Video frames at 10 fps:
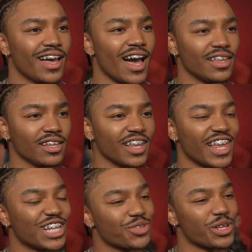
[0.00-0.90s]
I think that
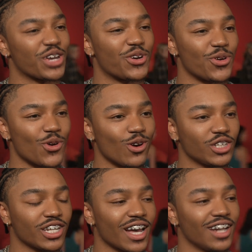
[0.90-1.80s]
that's really cool.
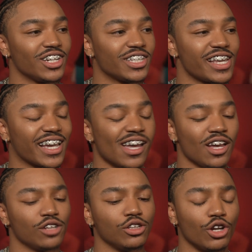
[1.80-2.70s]
She kind of just like
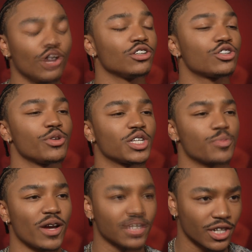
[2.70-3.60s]
learns to
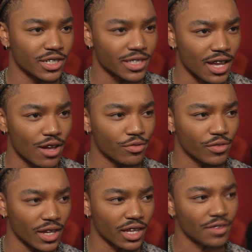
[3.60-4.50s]
express herself
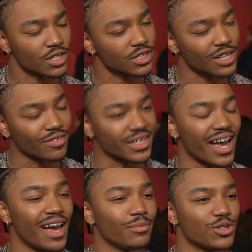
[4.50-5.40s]
and gives herself
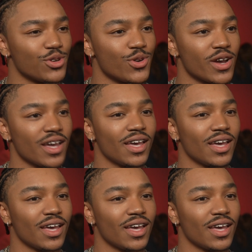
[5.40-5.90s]
time to.